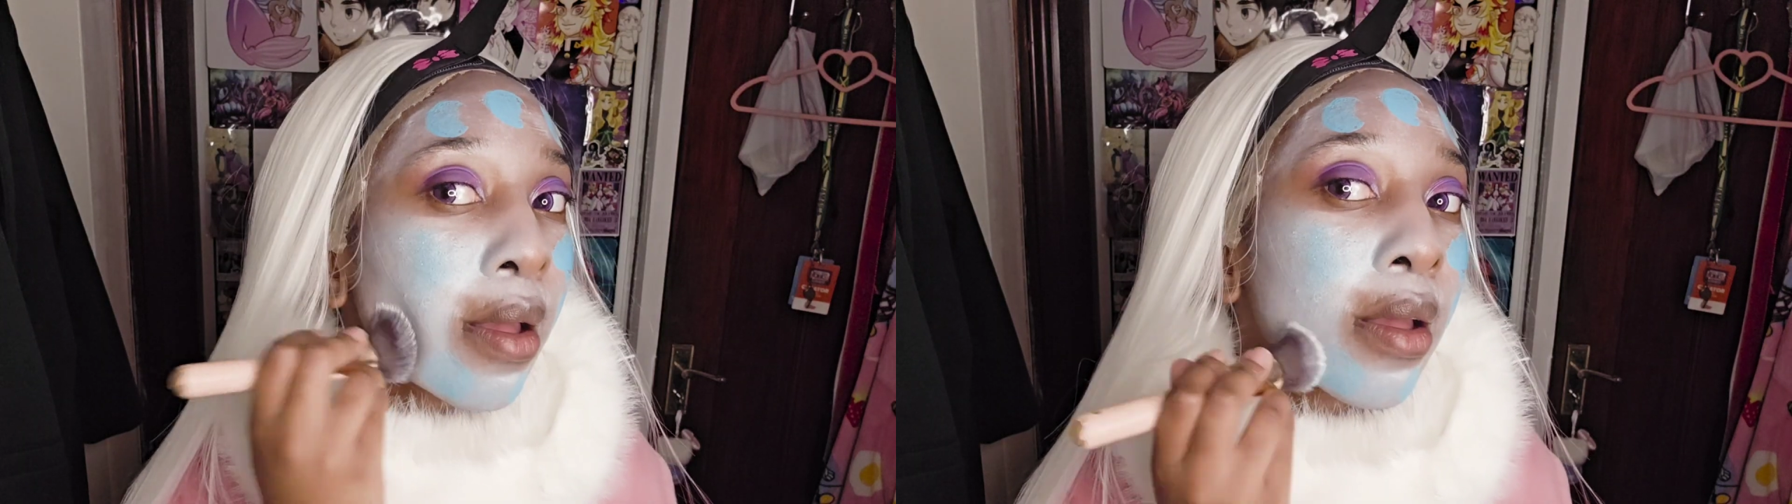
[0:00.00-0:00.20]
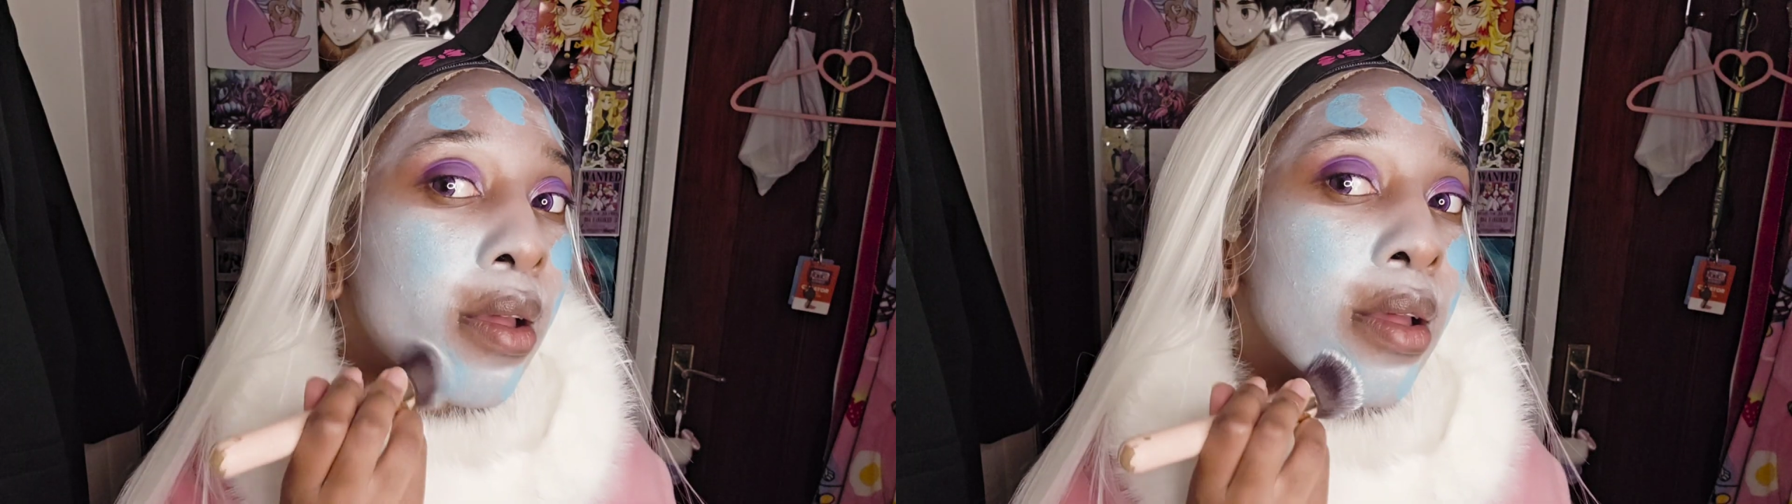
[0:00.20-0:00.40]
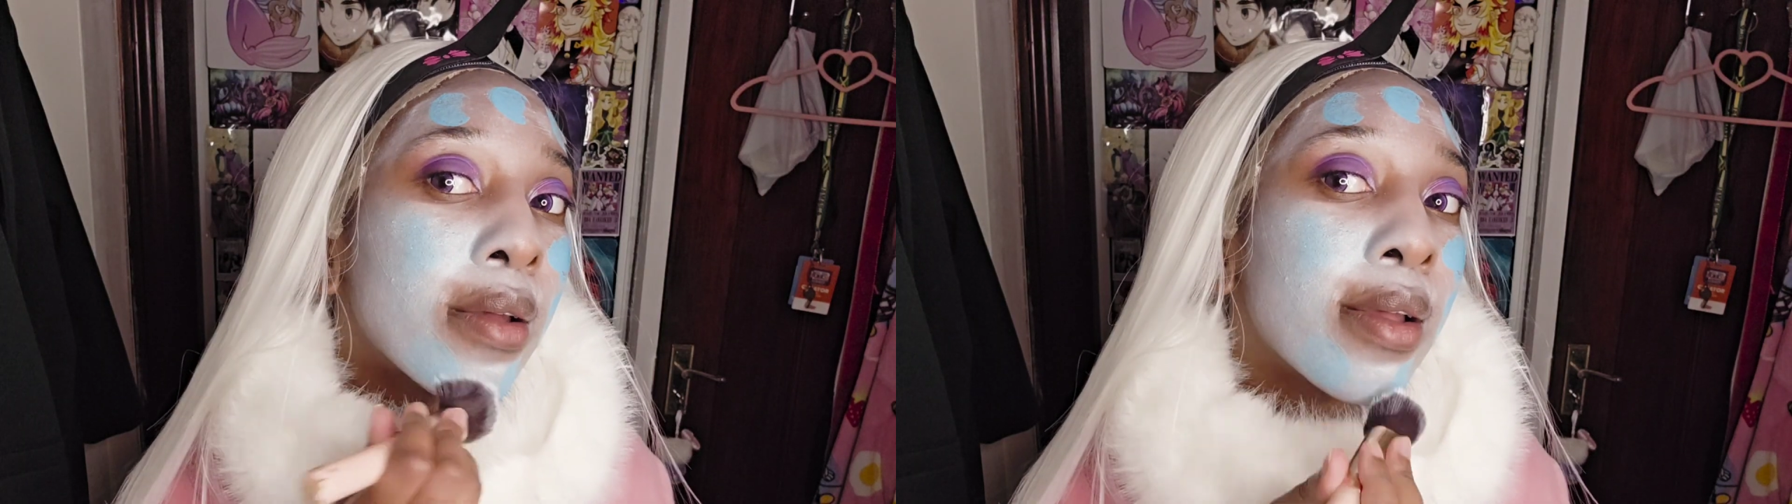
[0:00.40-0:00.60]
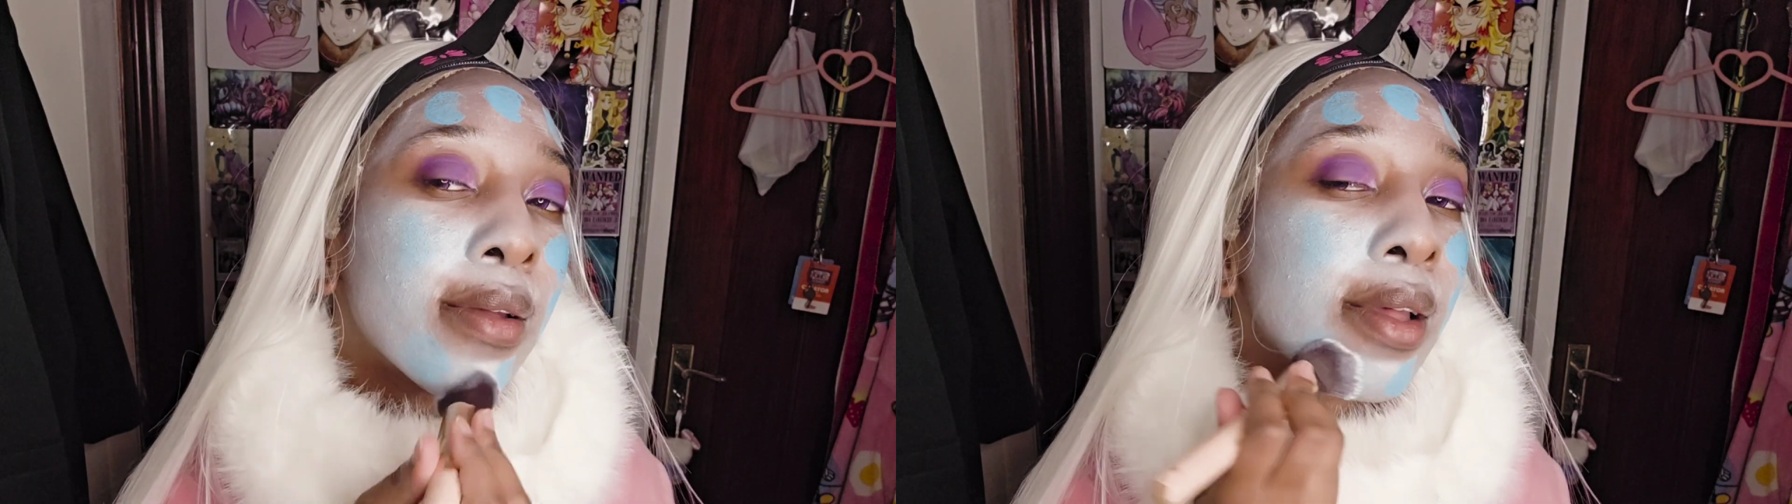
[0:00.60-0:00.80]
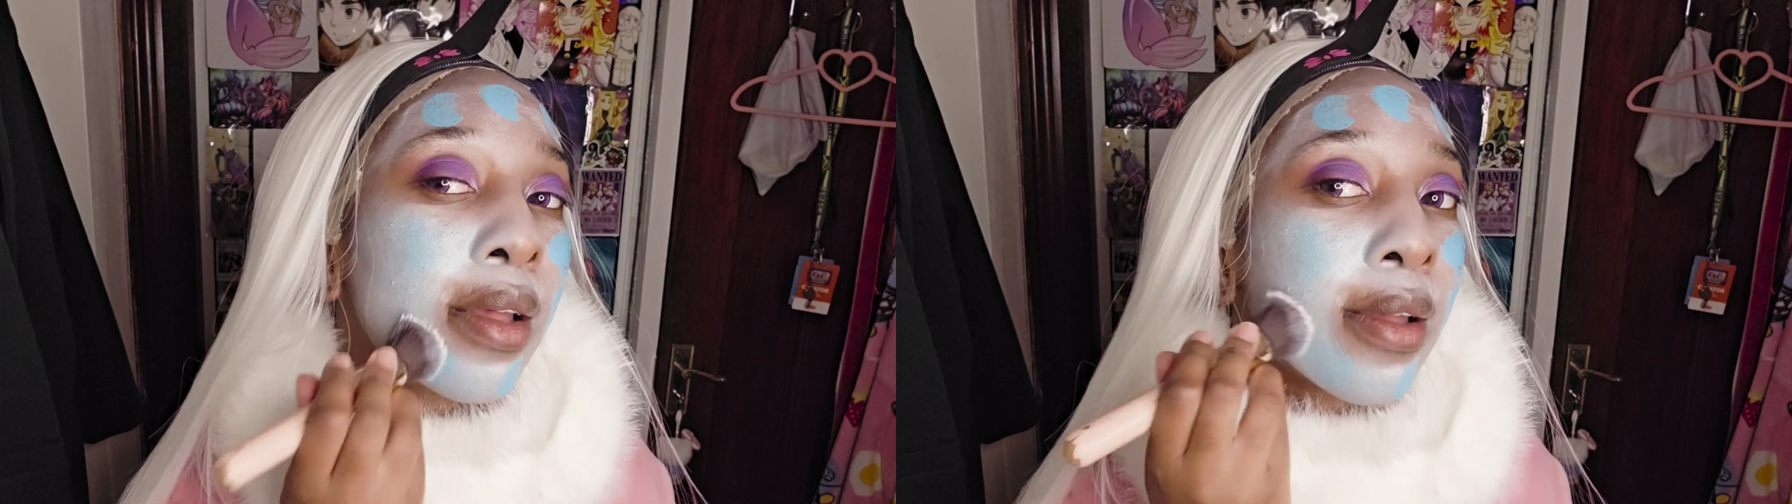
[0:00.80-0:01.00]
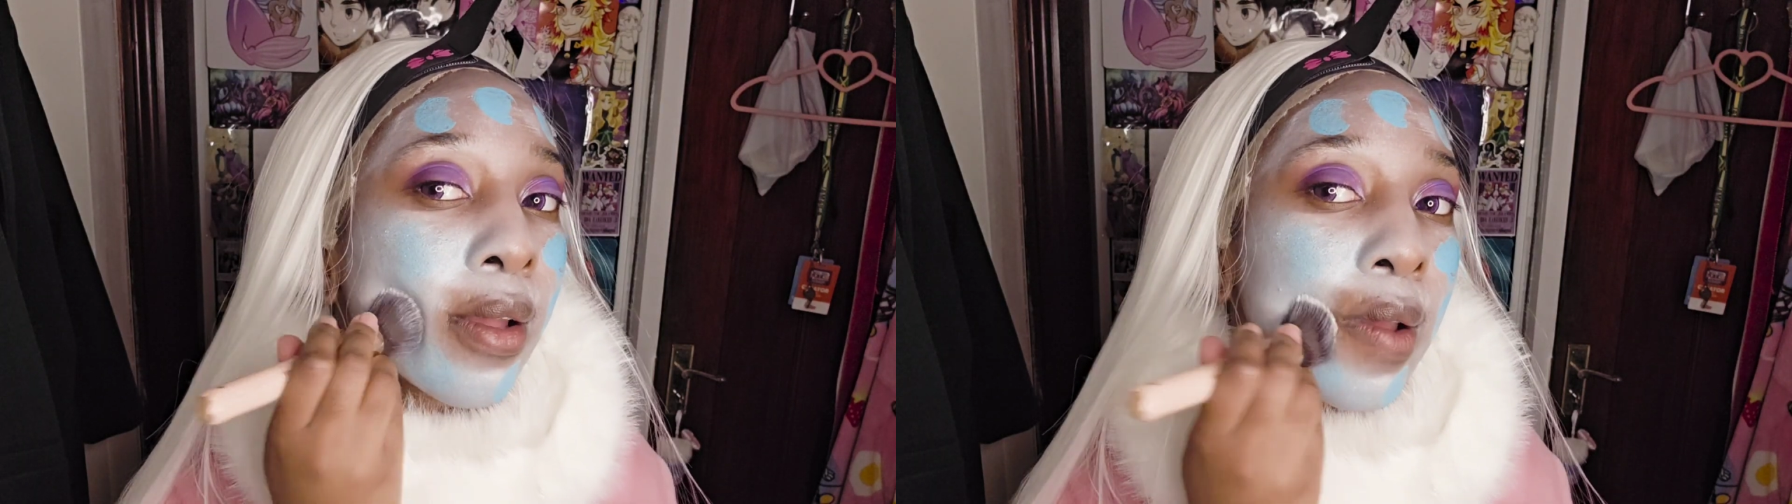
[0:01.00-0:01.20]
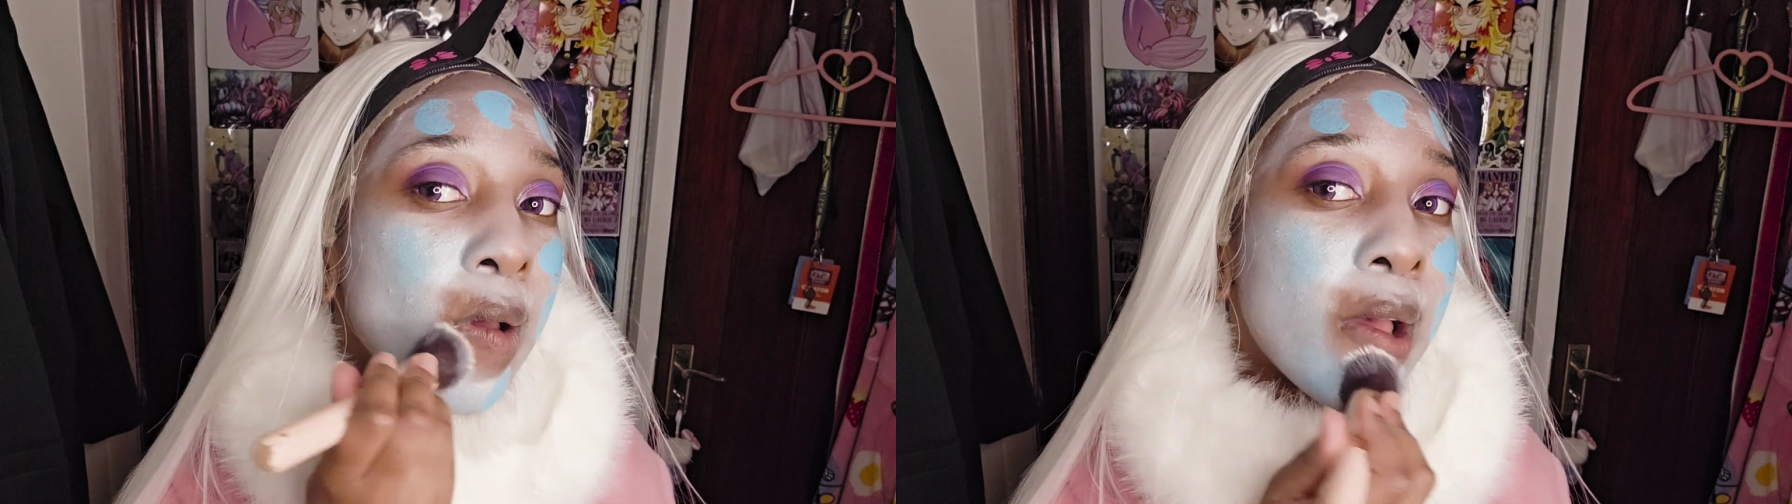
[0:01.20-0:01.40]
of me. But